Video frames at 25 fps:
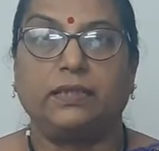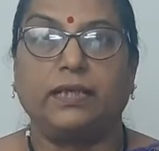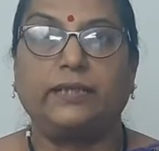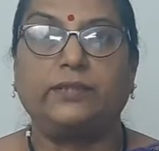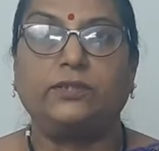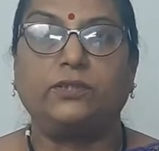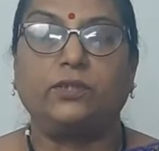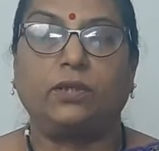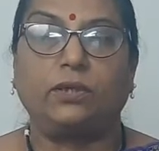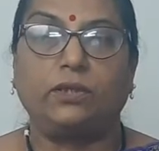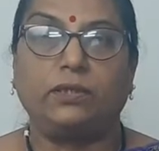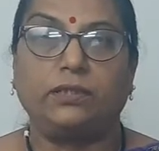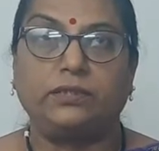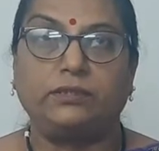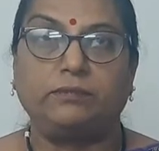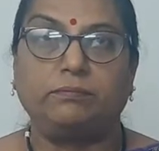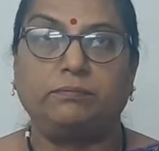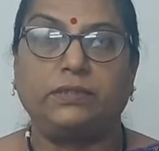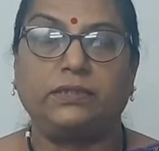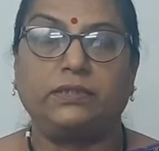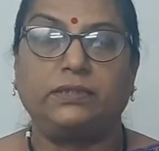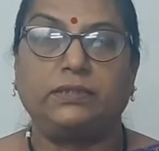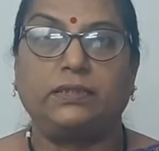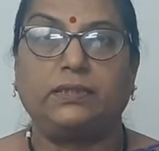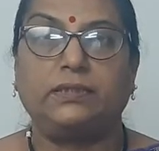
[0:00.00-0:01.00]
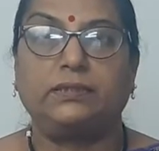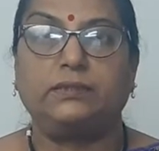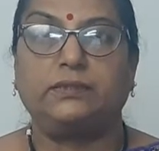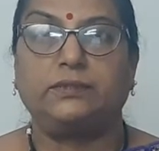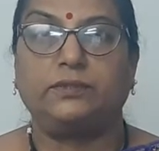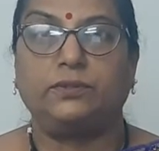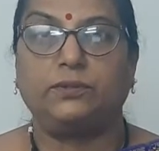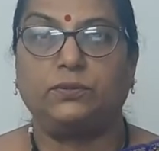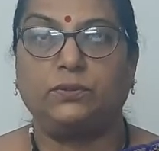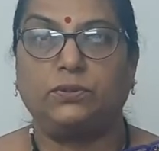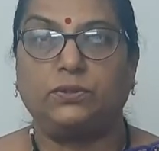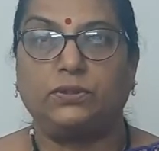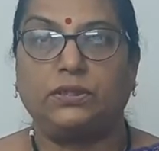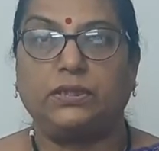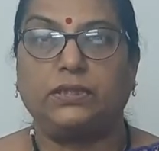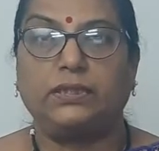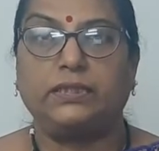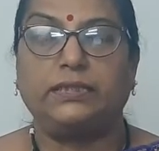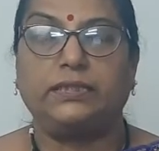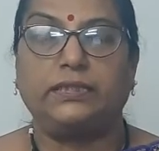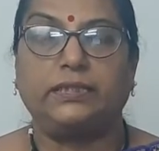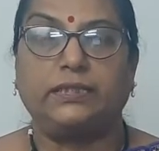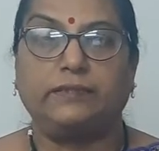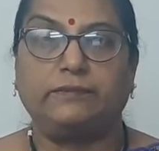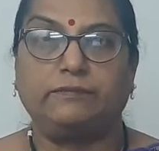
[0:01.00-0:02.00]
Acknowledgement is
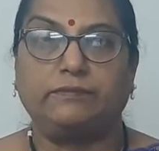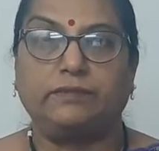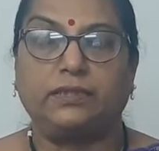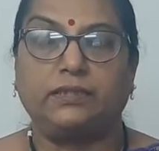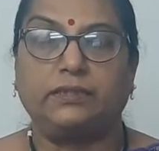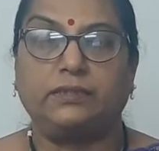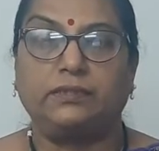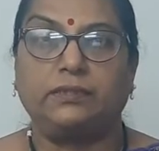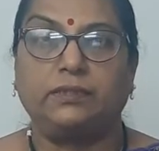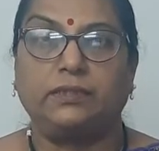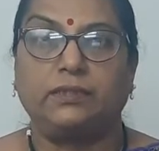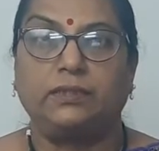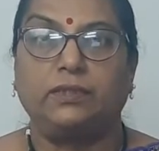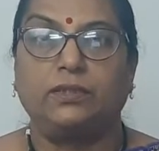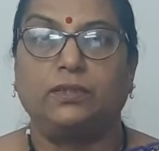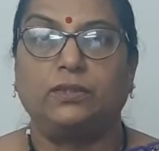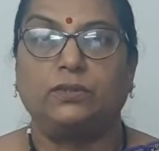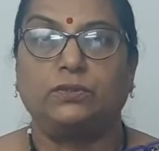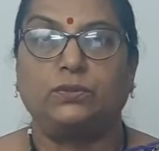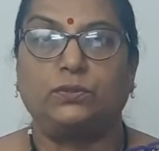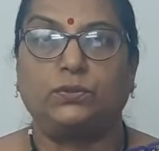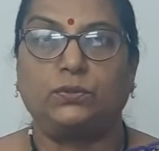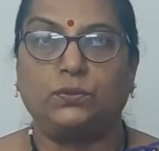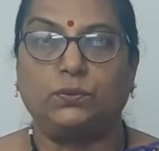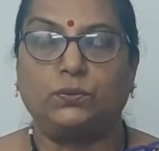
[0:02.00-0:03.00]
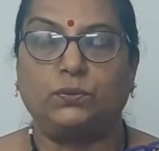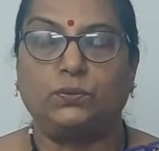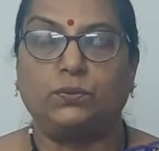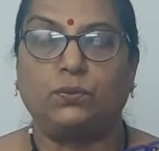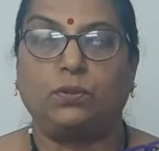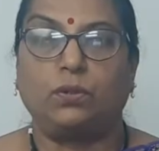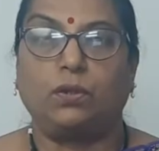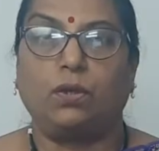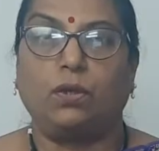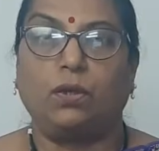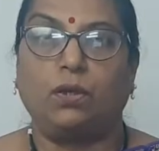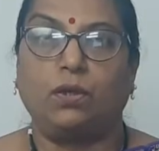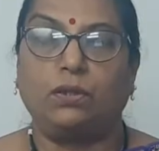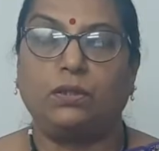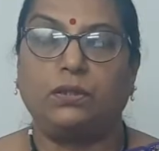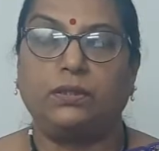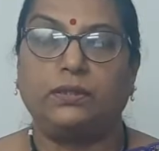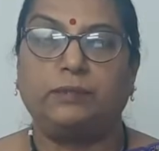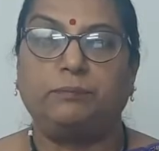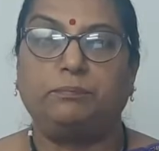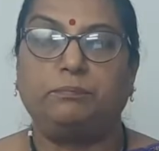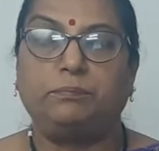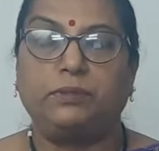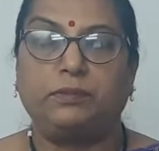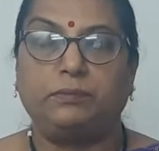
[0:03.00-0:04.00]
usually given to all
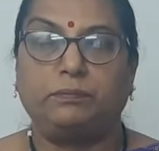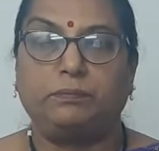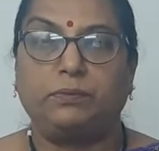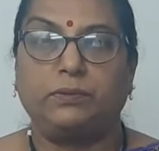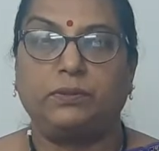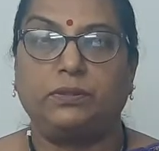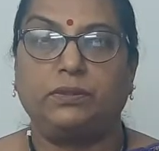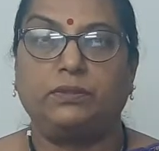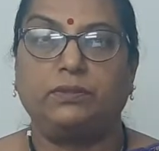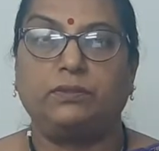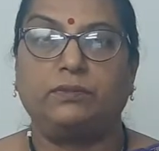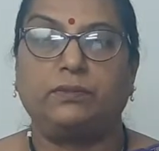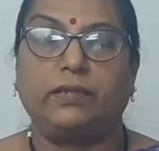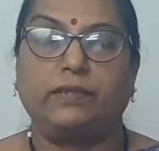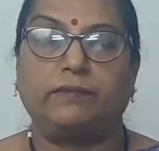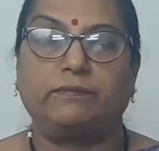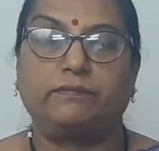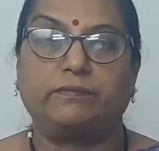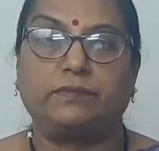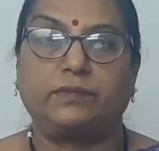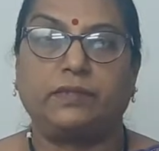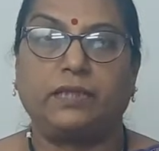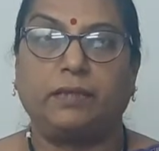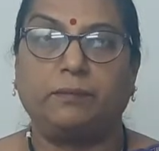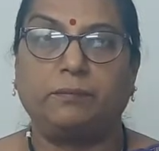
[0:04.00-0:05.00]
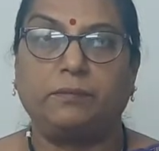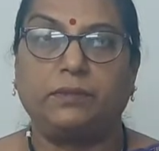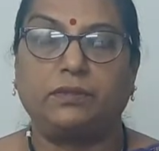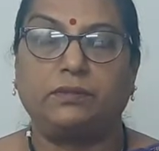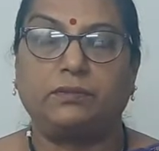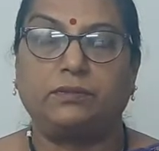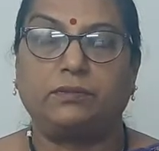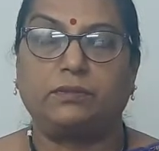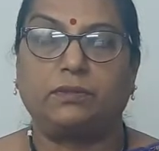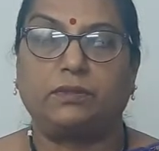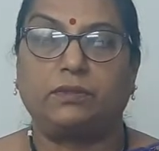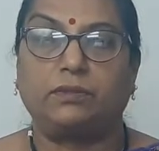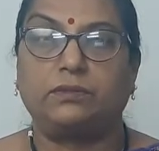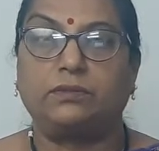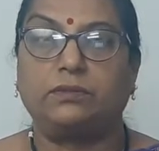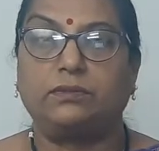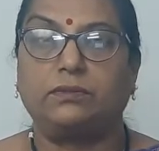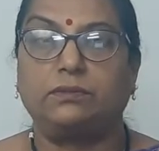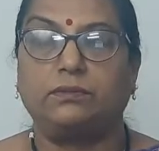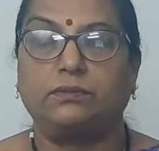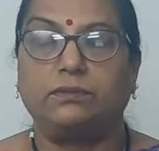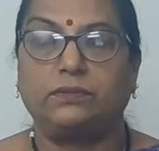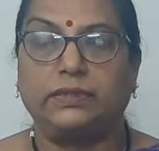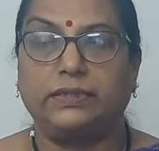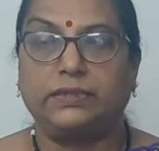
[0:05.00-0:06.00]
the people you have come across
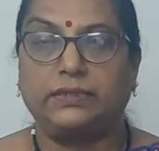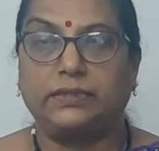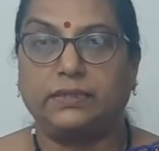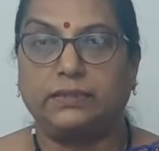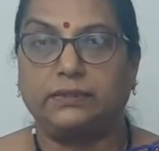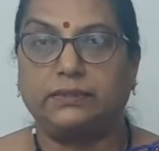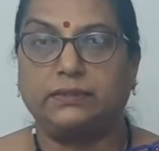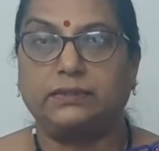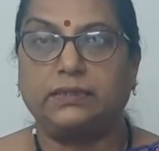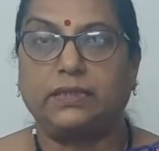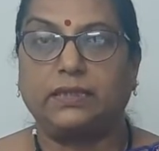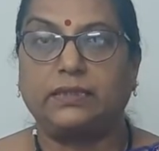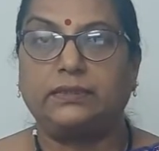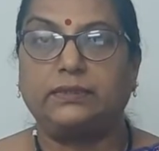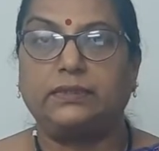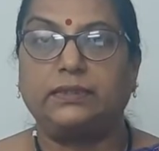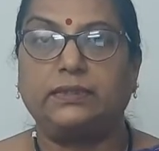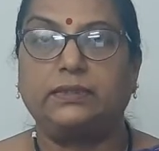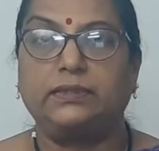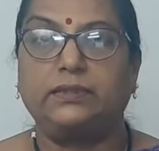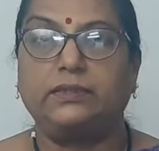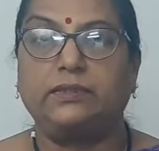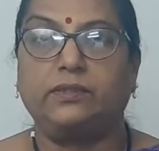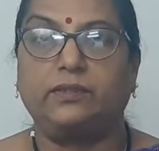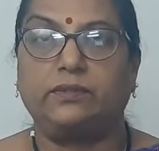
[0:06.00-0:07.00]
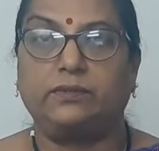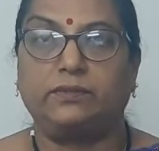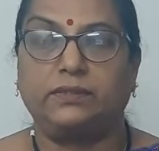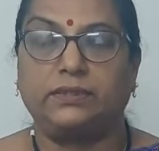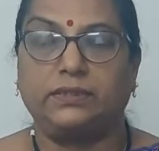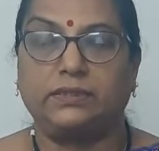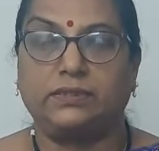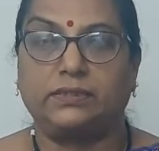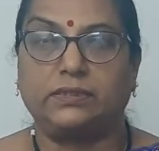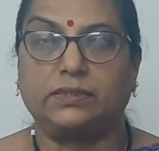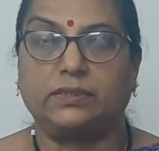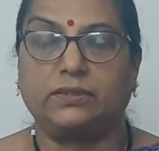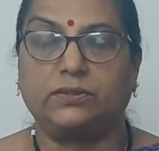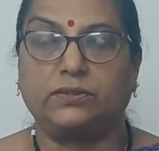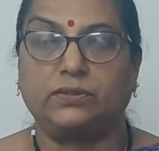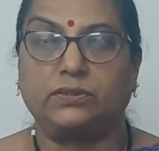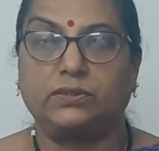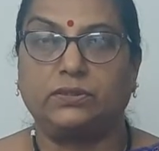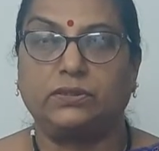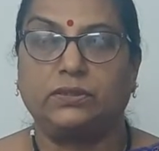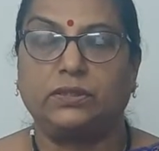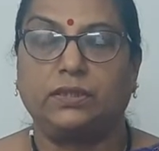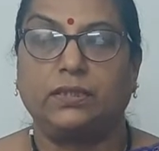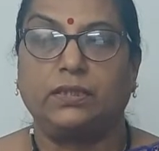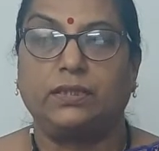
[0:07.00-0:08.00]
during conducting your research,
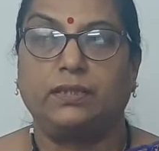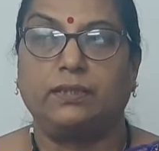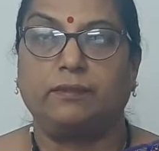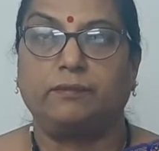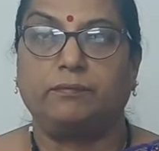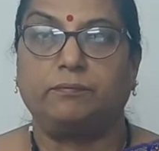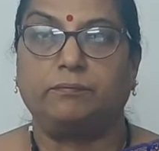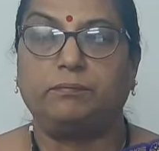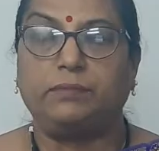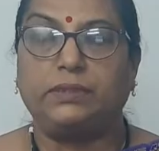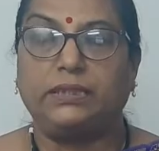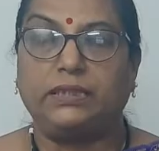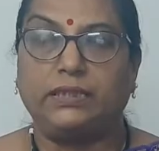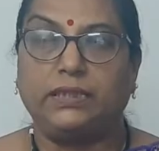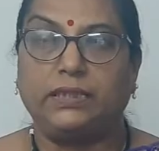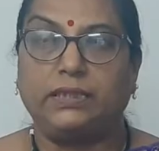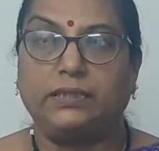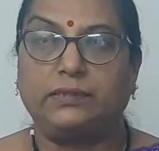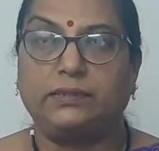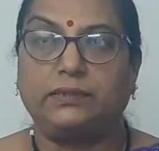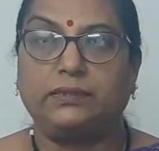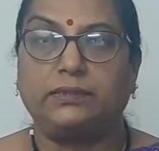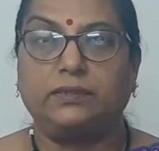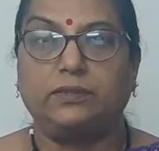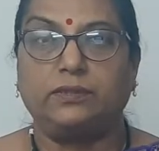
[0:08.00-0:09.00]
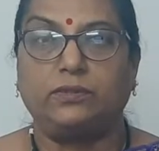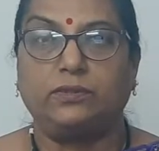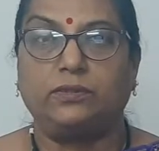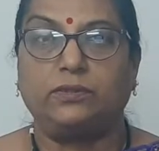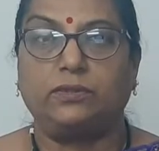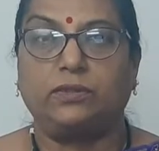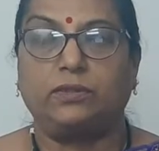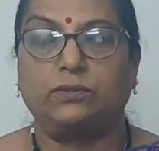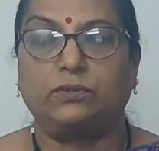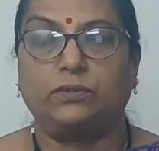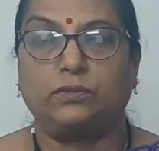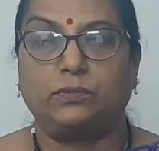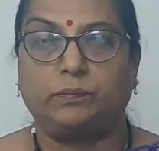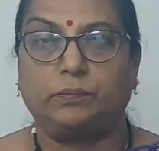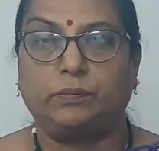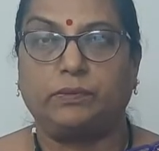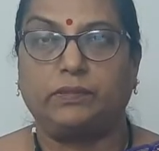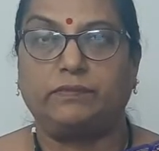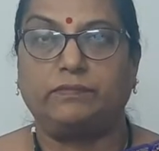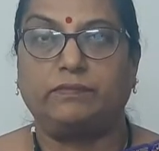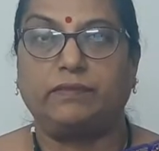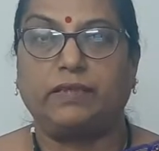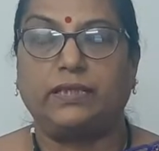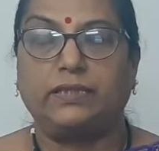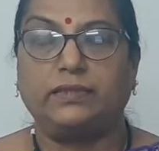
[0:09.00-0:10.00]
be it your
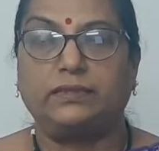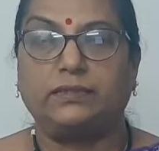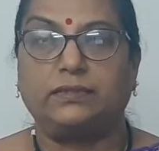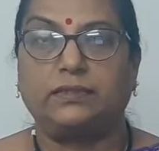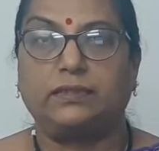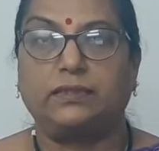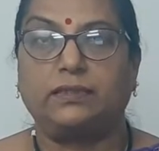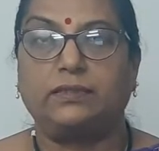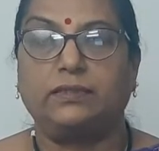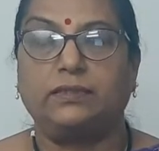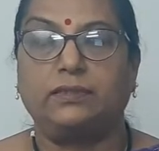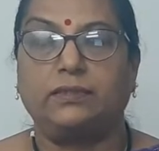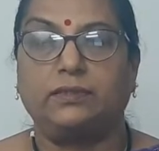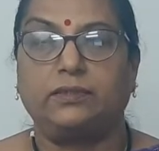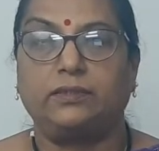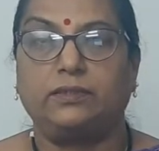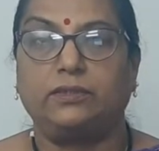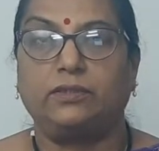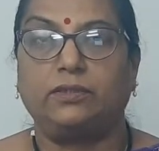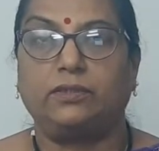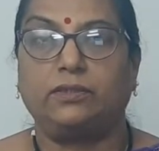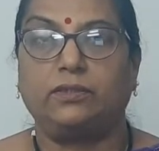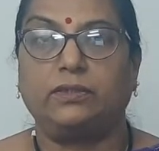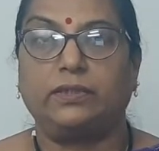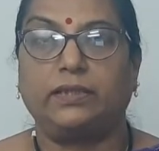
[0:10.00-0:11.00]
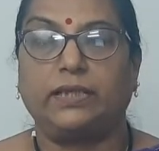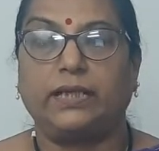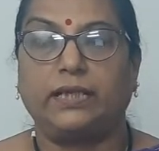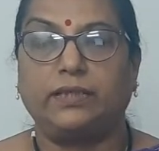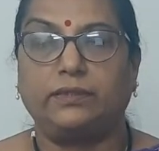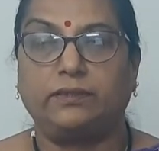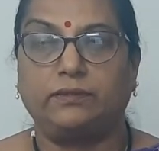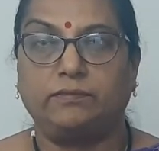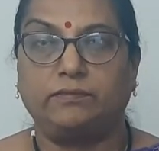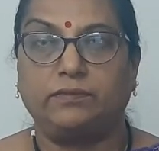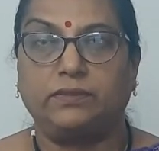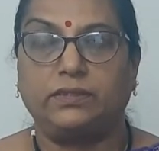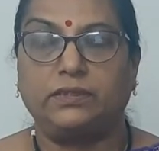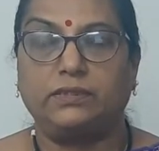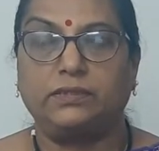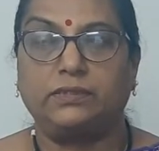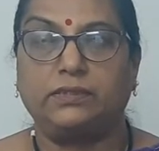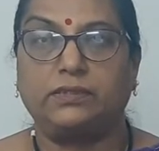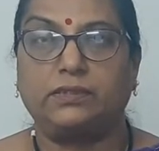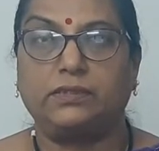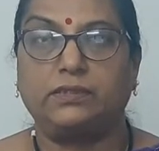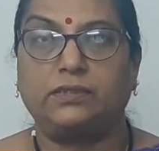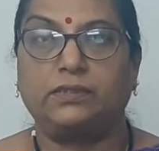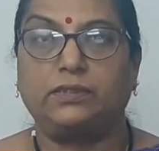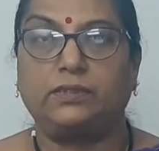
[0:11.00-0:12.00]
supervisor, your head of the
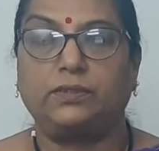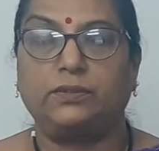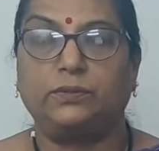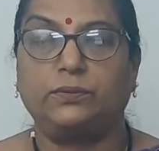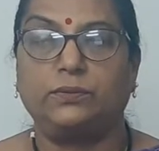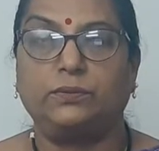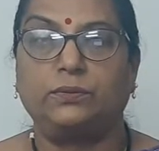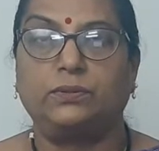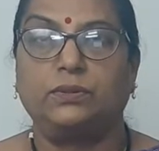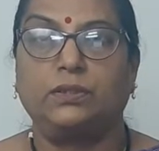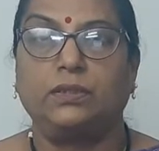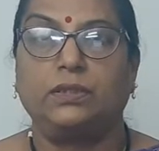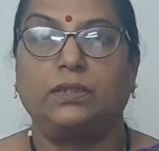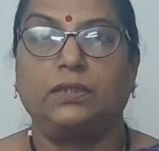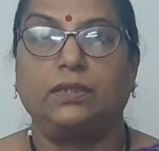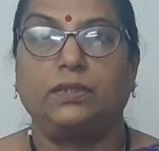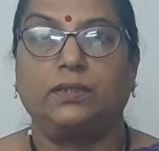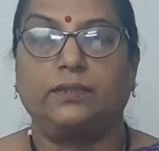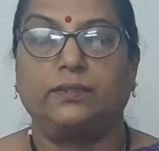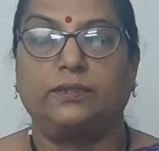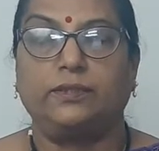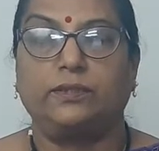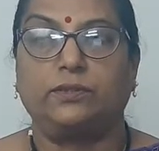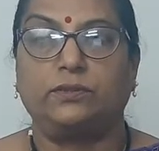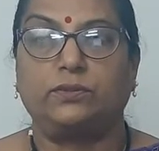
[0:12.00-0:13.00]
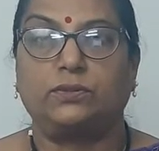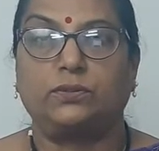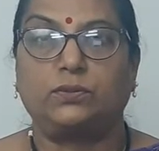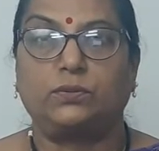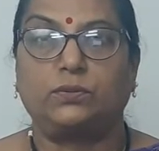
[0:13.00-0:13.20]
institute, your